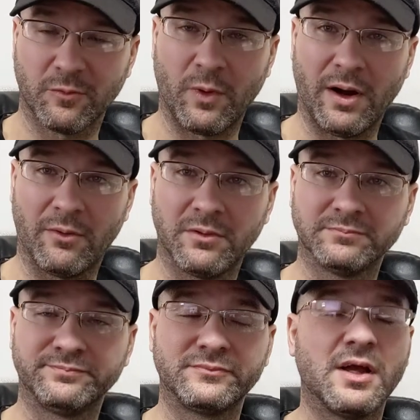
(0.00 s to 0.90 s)
Wow,
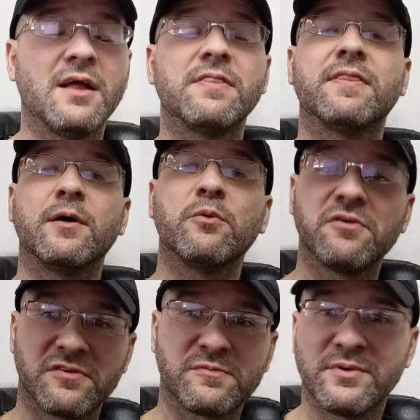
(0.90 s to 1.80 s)
they
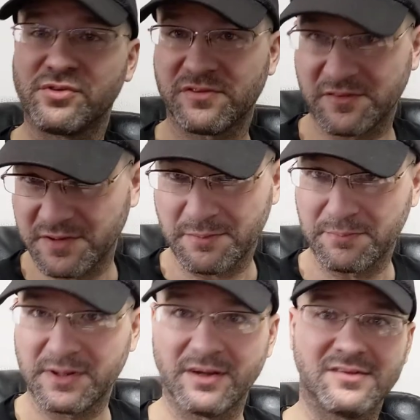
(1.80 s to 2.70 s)
were suspicious of
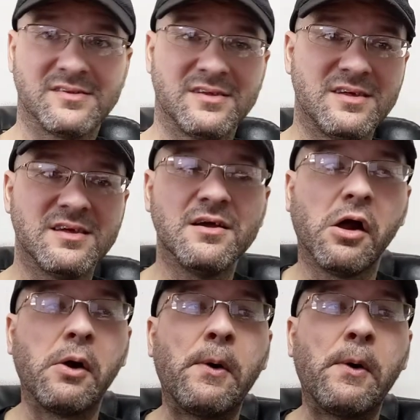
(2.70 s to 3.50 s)
him because he